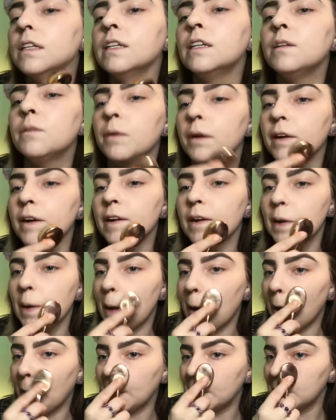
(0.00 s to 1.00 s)
anywhere
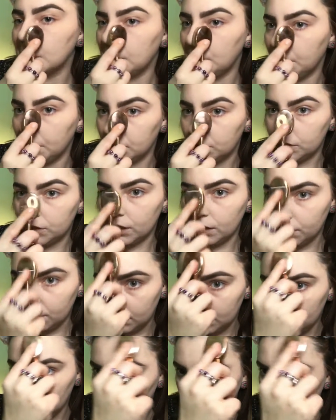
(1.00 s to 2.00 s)
I see brush
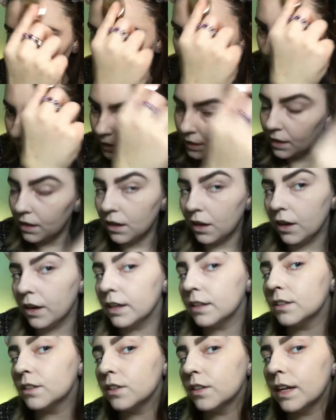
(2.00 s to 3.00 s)
strokes.
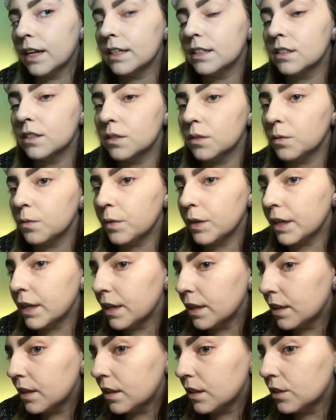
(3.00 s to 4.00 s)
Alright, so that's
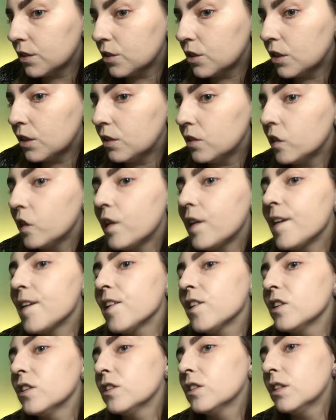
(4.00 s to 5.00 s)
with 2
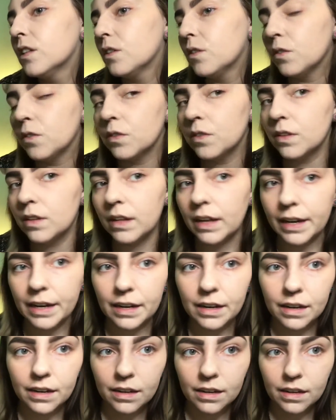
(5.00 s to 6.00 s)
layers. Like,
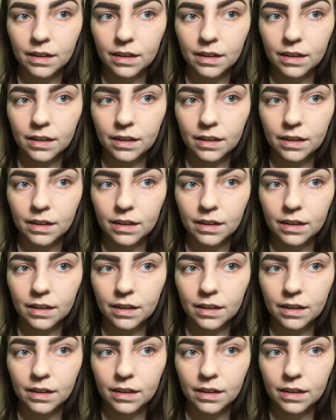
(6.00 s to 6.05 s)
